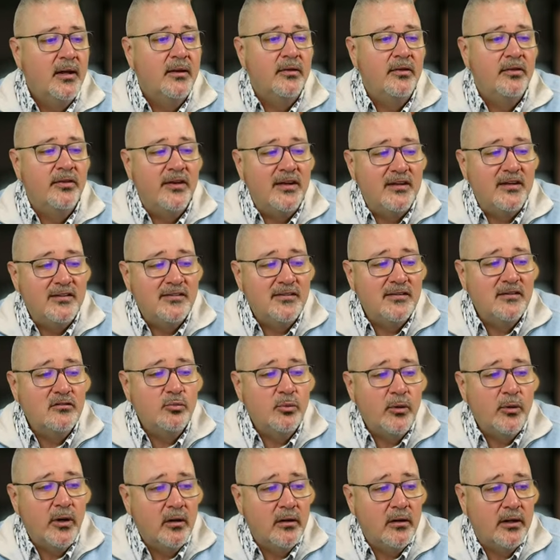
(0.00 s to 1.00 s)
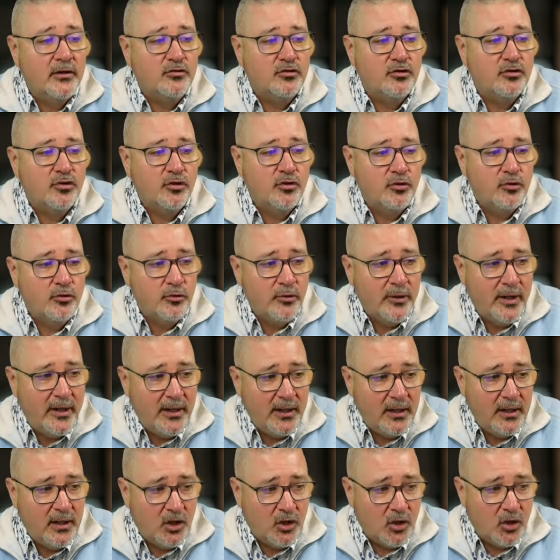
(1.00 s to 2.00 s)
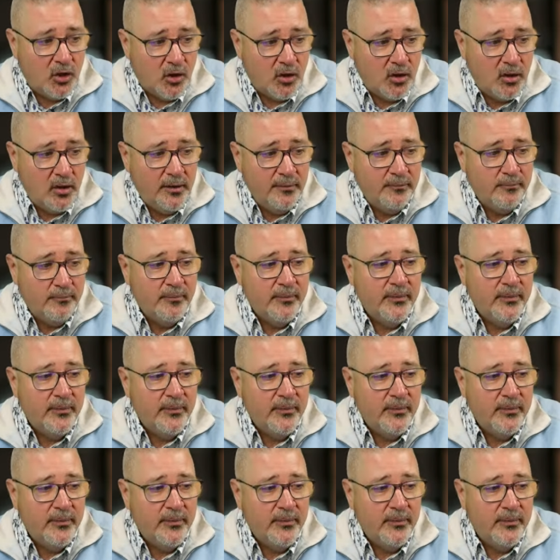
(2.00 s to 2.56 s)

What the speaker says: This is where it's critical